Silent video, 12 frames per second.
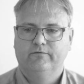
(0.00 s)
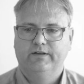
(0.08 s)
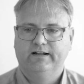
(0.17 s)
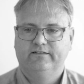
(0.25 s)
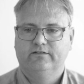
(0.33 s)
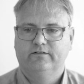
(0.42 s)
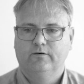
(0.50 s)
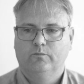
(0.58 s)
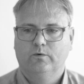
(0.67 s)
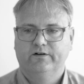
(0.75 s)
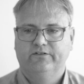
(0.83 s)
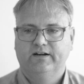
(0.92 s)
That's
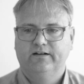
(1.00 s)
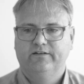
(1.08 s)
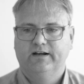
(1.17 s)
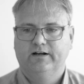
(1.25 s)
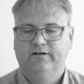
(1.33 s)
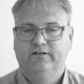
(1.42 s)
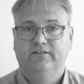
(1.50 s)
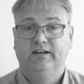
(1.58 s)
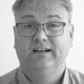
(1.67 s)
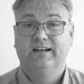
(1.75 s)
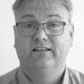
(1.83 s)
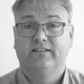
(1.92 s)
1 second there. You can see
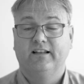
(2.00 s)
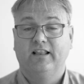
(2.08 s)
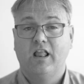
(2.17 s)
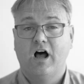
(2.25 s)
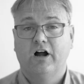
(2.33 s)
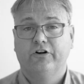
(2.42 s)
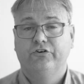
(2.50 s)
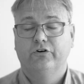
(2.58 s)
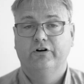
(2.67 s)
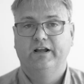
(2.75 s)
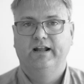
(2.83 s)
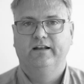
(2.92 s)
it gets
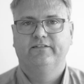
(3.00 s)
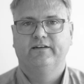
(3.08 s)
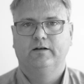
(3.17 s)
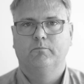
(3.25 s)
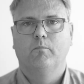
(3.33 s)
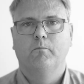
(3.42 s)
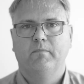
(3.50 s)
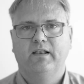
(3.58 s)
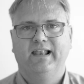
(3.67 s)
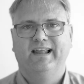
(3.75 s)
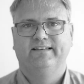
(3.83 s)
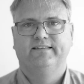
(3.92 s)
larger and it's getting
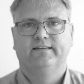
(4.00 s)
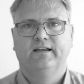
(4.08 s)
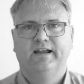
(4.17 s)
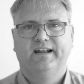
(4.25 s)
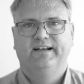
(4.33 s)
less